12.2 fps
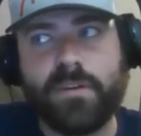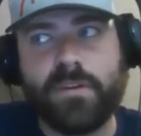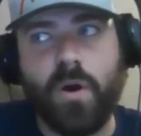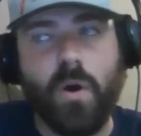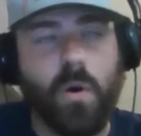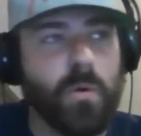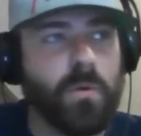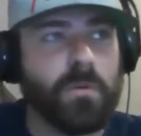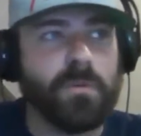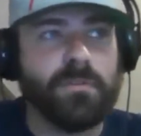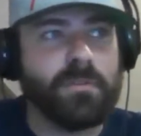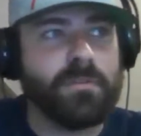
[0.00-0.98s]

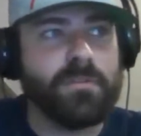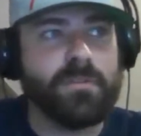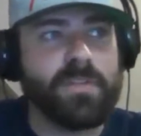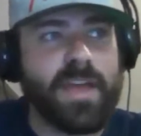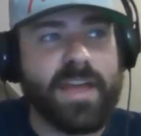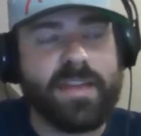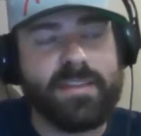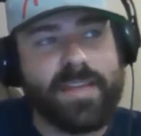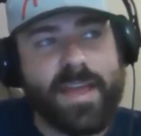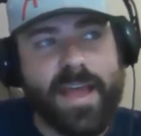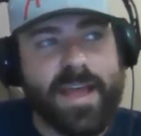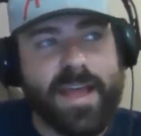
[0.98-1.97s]
hole that
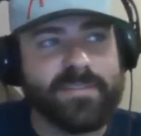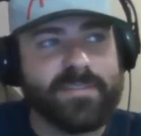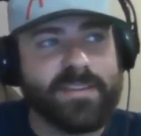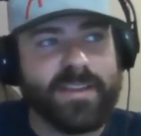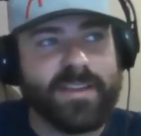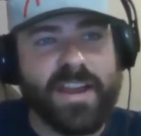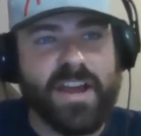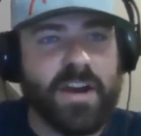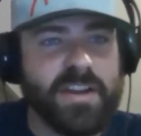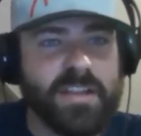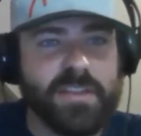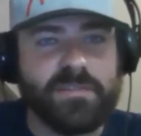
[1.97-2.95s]
has the kind of
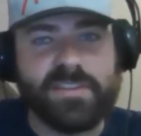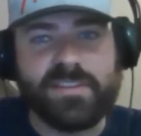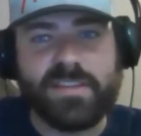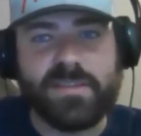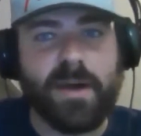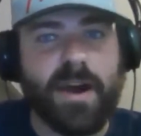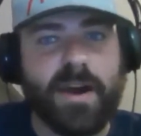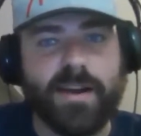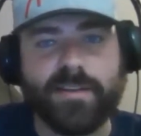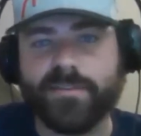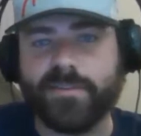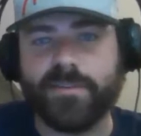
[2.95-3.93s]
uneven tee
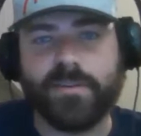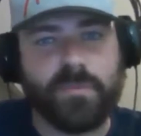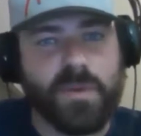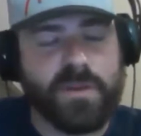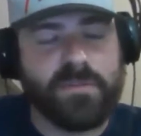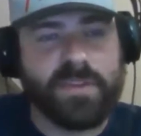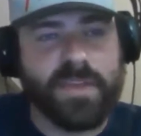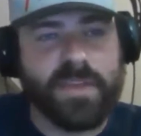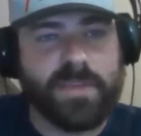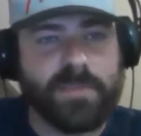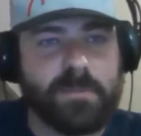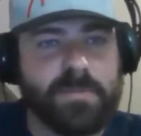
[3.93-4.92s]
box or whatever the
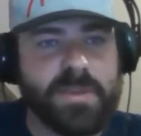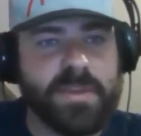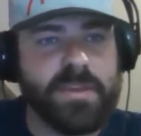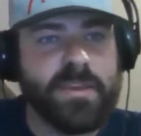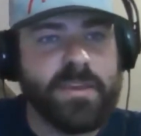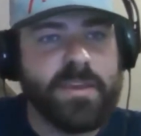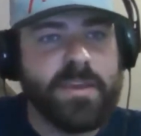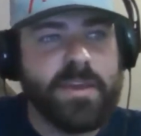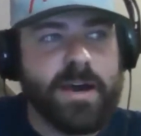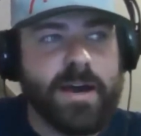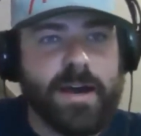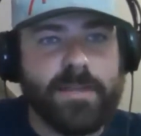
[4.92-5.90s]
case might be.
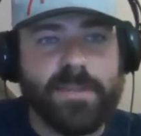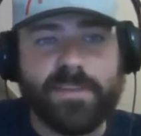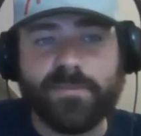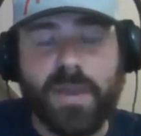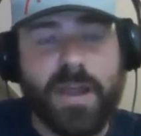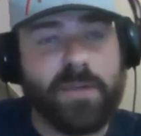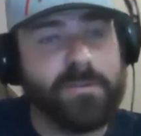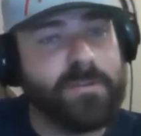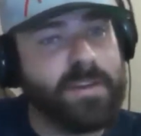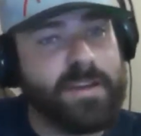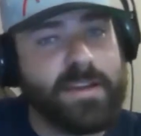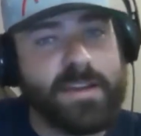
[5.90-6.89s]
This round,
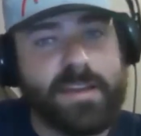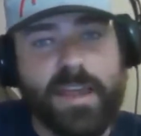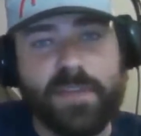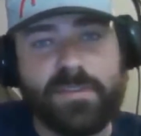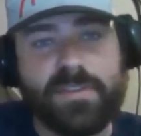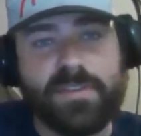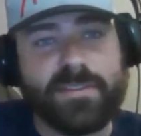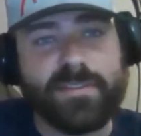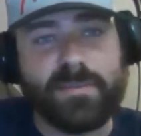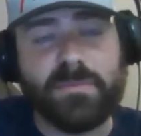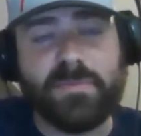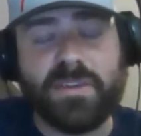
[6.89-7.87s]
everything
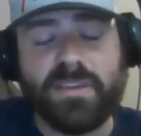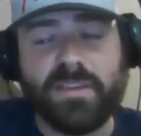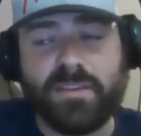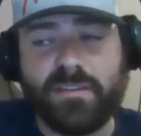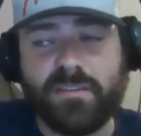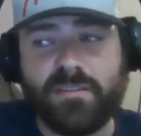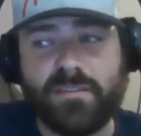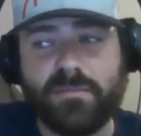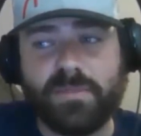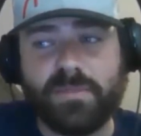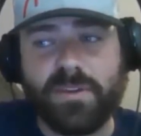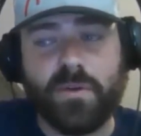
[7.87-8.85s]
seemed to be
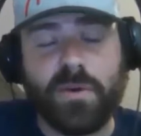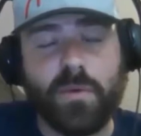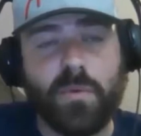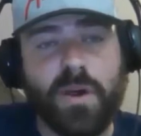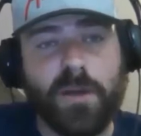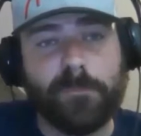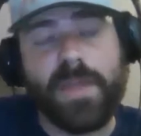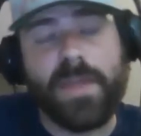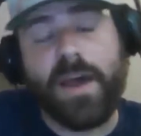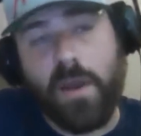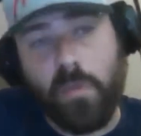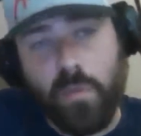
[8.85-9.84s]
going well.
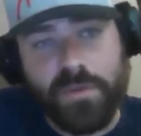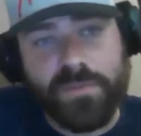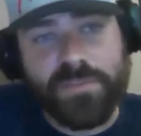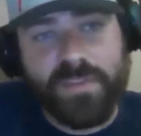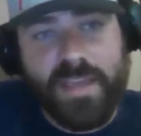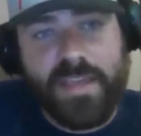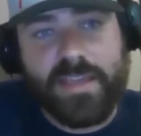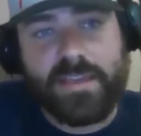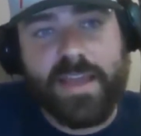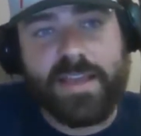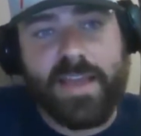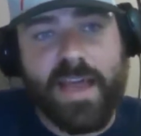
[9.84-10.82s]
Now, I will say,
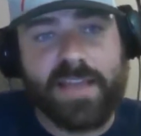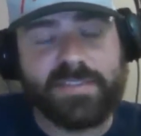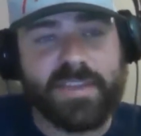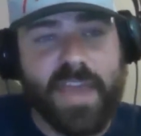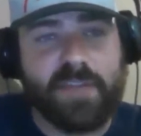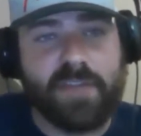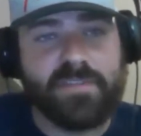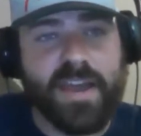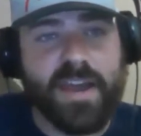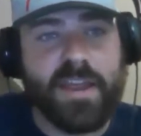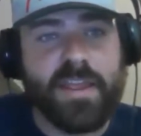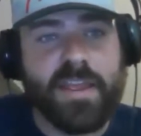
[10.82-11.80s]
as a caveat,